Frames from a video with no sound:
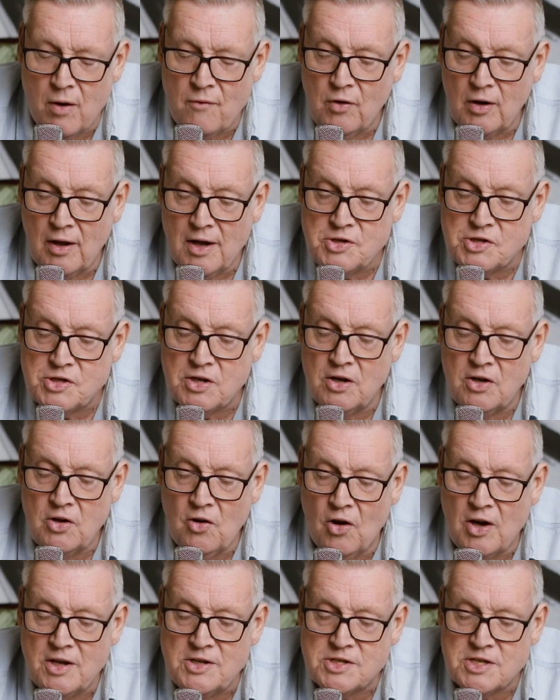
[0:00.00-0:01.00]
Revelation
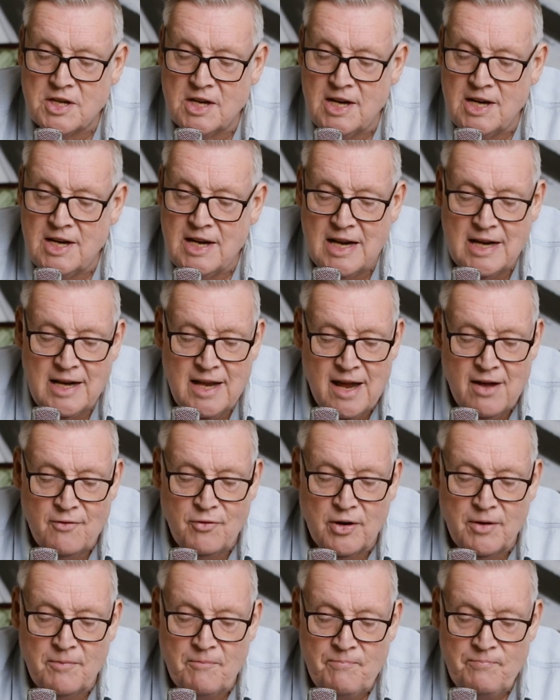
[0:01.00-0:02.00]
19, in
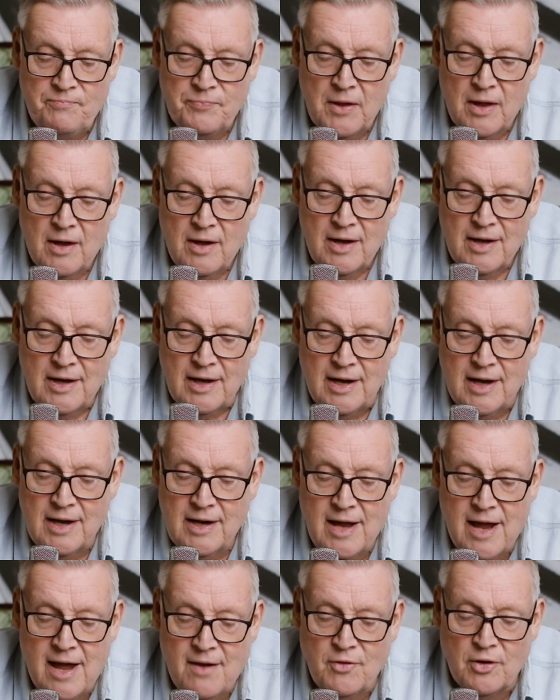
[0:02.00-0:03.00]

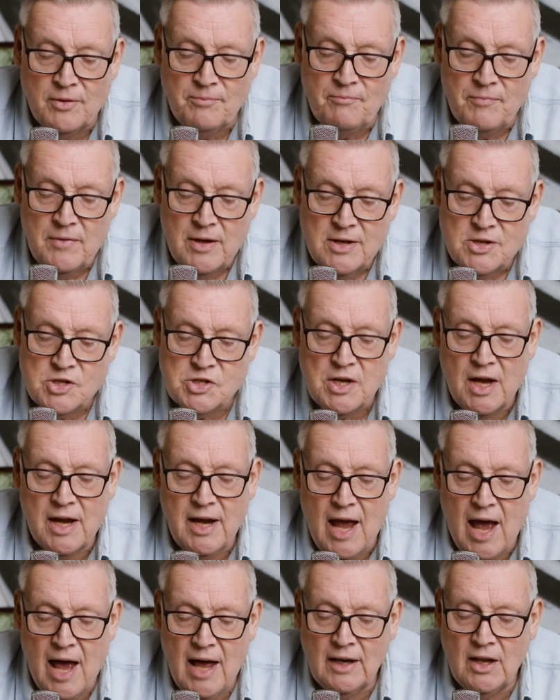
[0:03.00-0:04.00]
heaven,
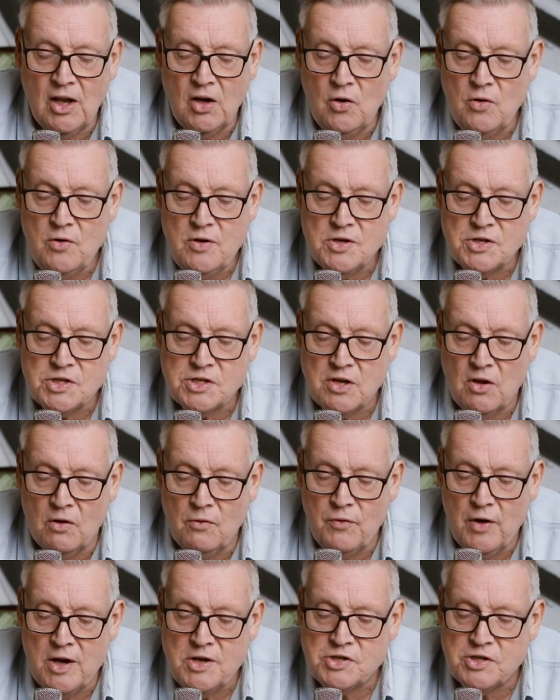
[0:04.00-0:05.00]
saying, "Hallelujah,
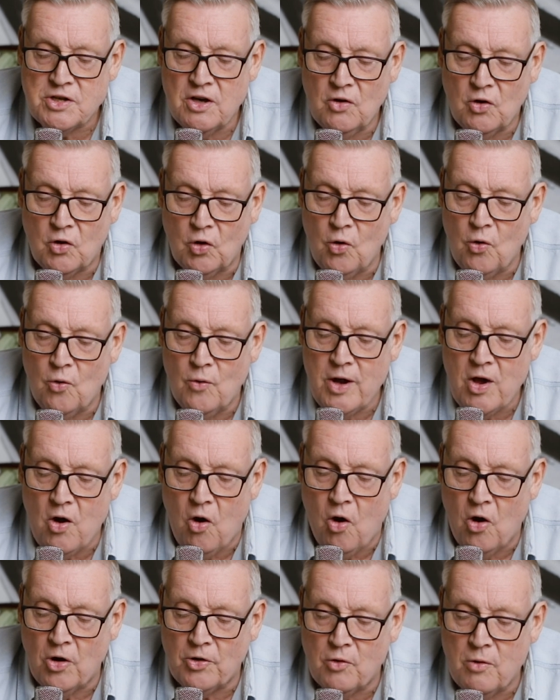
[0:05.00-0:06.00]
salvation, glory,
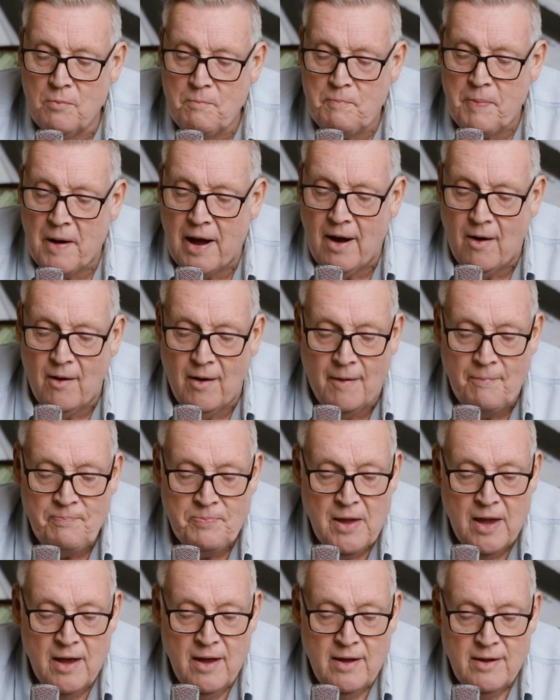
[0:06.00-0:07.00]
honor, and power
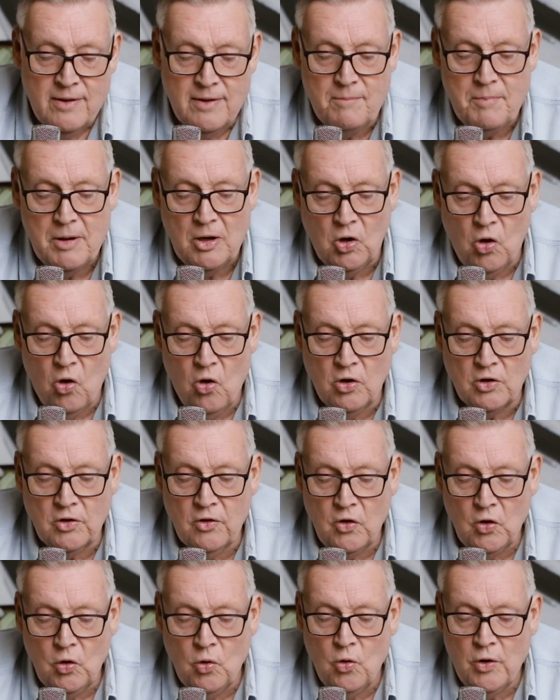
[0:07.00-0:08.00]
belong
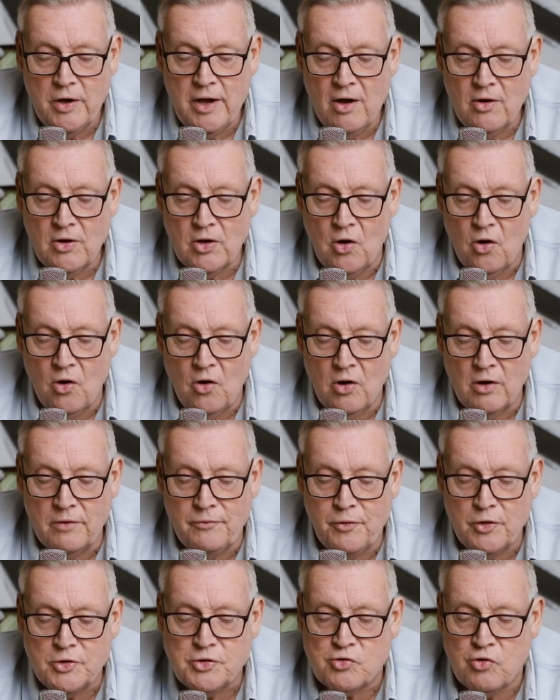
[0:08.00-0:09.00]
to the Lord our God,
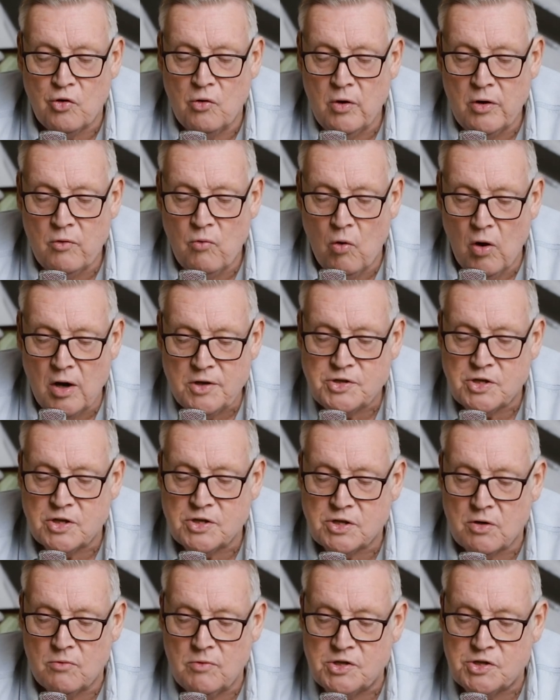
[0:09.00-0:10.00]
for true and
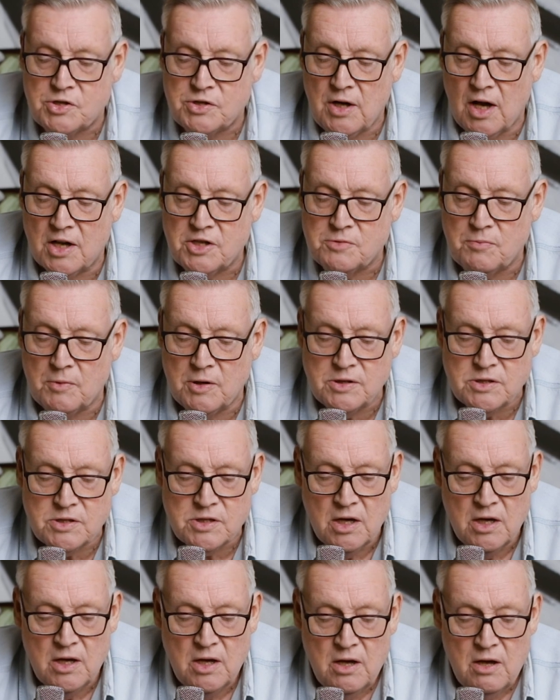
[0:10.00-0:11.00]
righteous are his judgments,
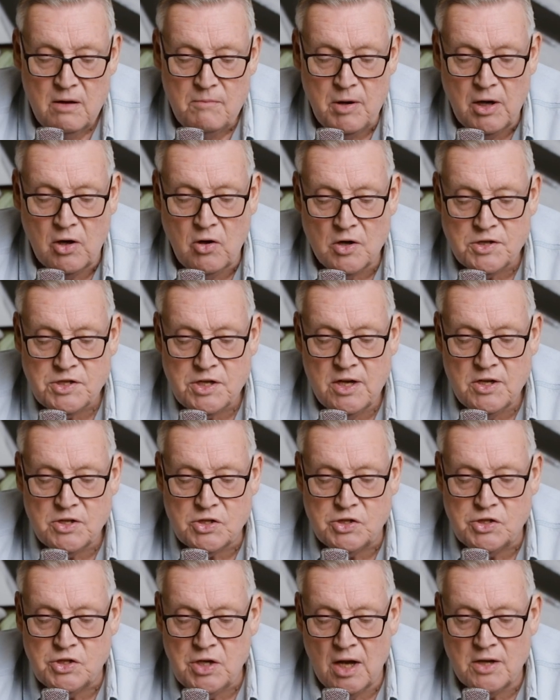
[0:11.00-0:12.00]
because he
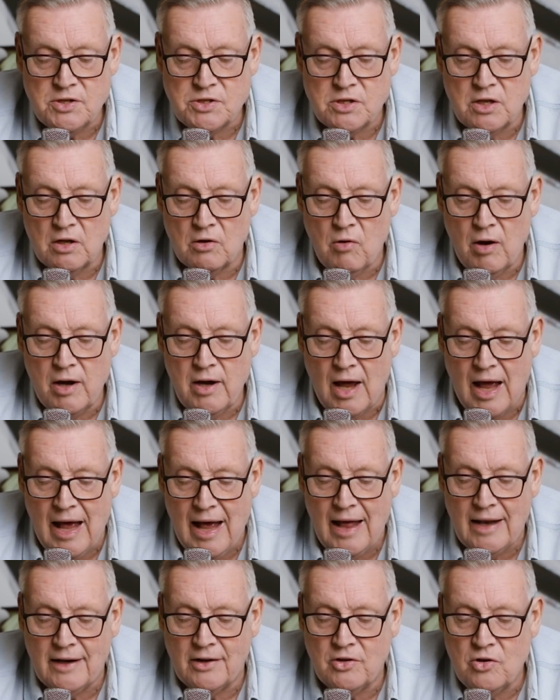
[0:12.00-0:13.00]
has judged the great
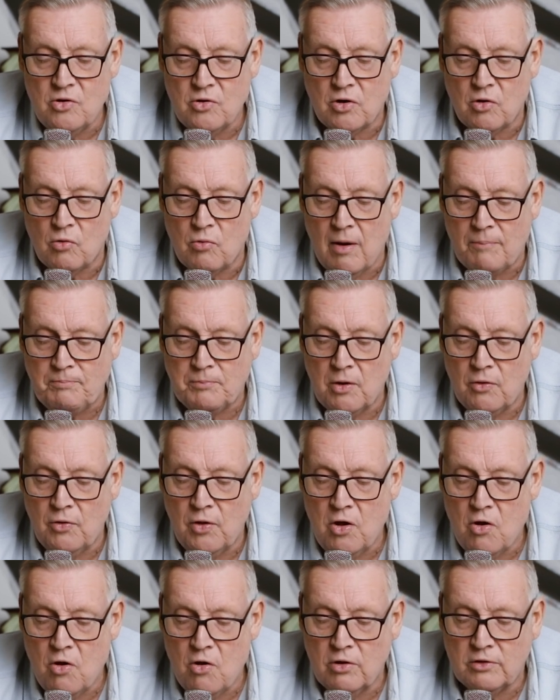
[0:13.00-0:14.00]
harlot who corrupted
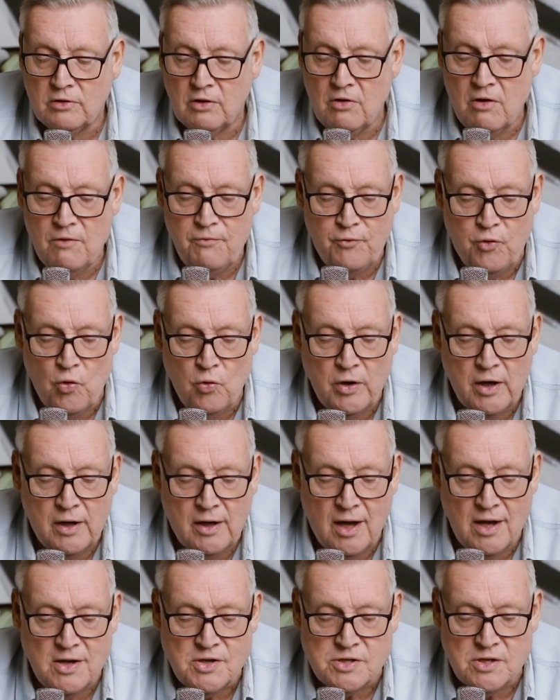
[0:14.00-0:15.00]
the earth and her
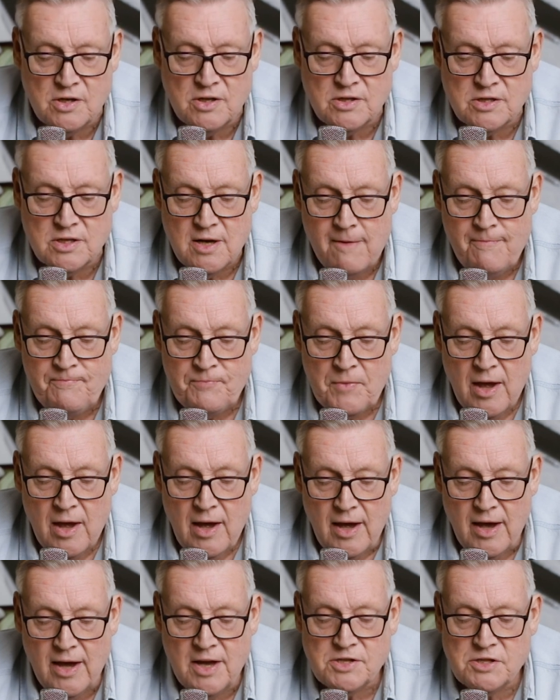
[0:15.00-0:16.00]
fornications.
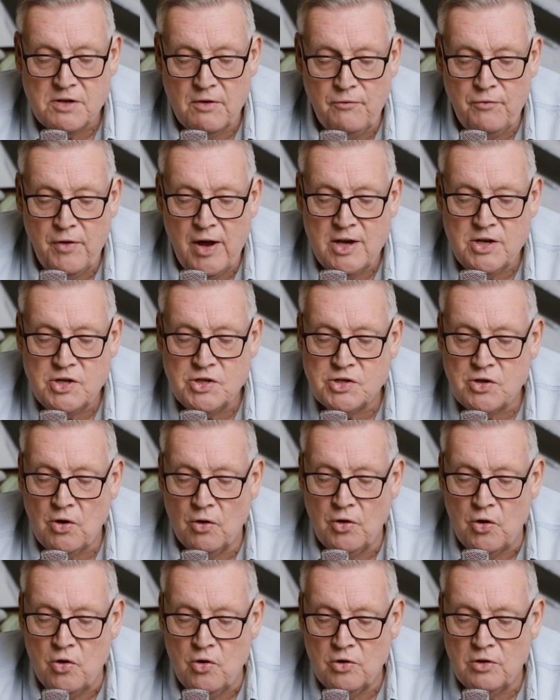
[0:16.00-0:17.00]
He has avenged
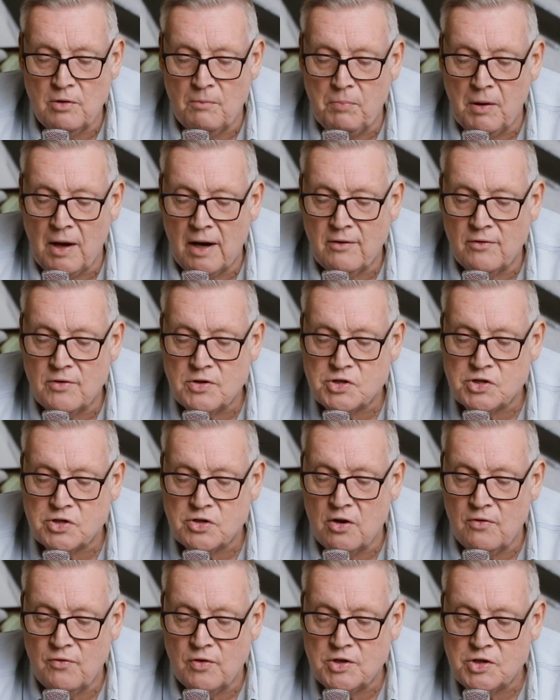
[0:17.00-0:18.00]
on her the blood of the
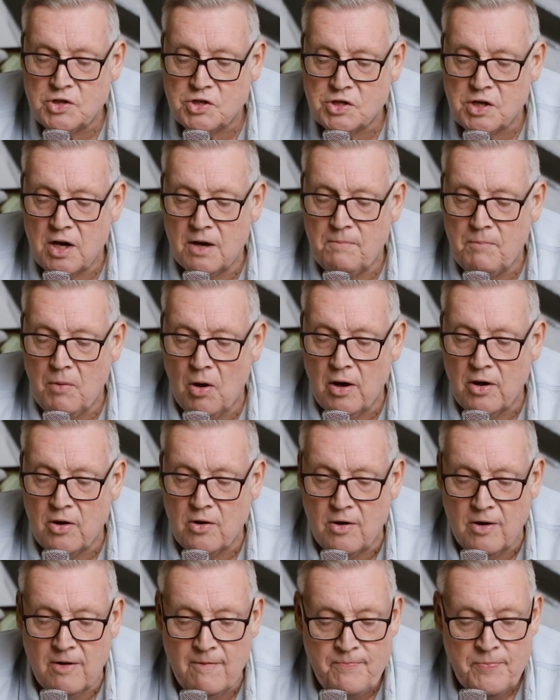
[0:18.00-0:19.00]
servants shed by
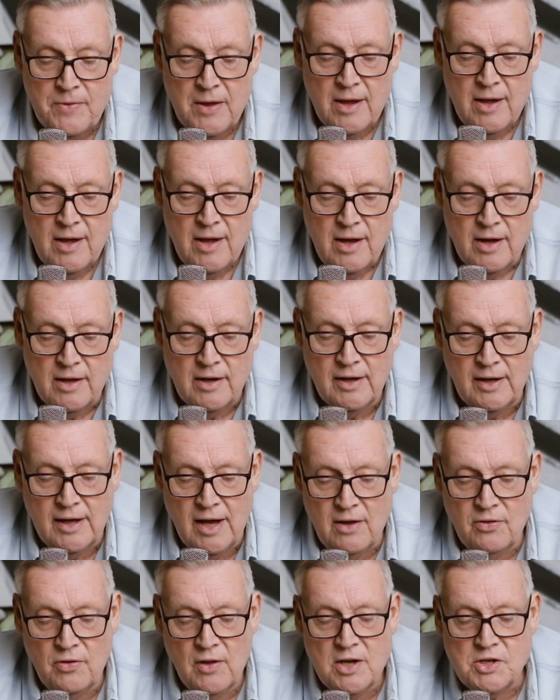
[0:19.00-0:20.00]
her." And
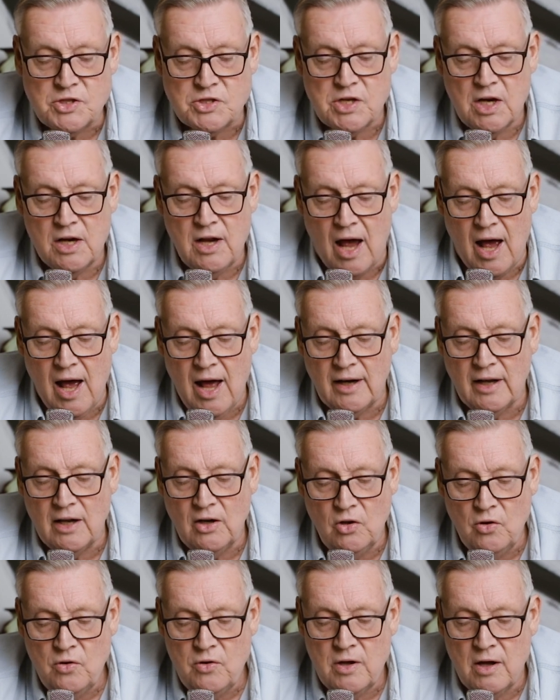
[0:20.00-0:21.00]
again they said,
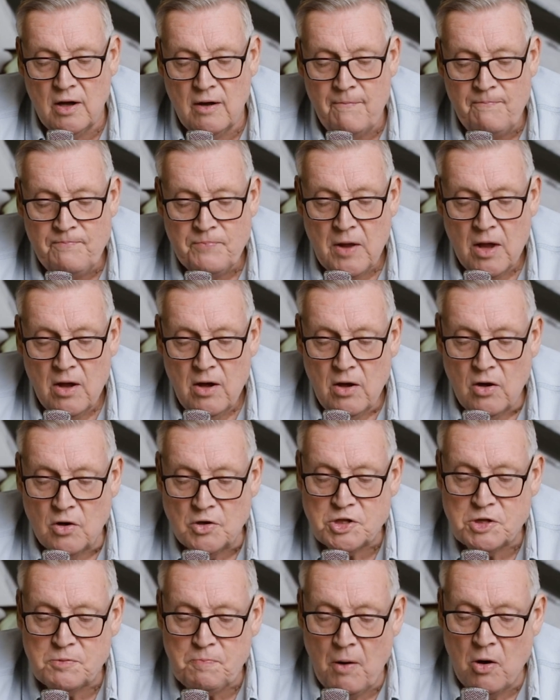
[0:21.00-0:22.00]
"Hallelujah,
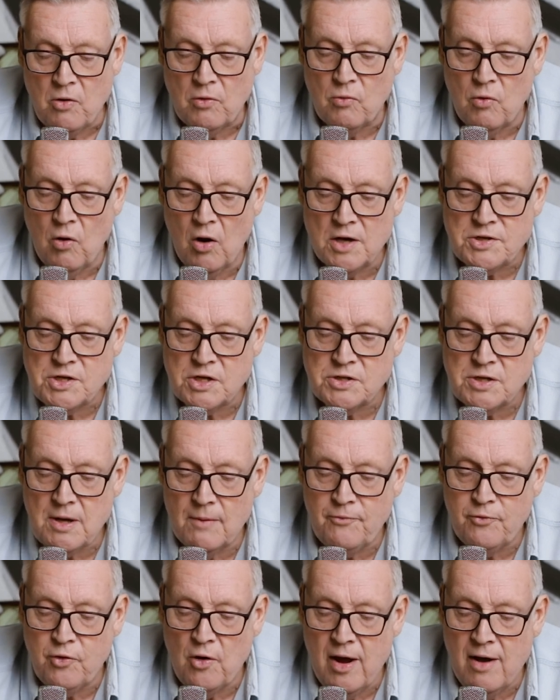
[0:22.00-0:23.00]
her smoke rises
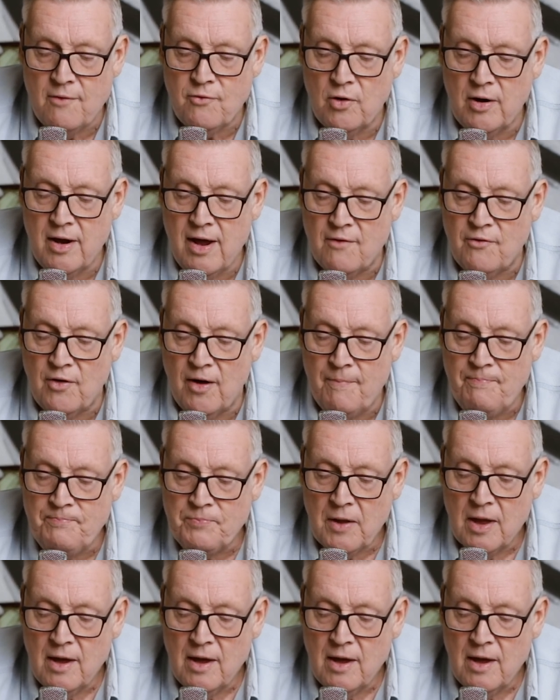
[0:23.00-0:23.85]
up forever and ever."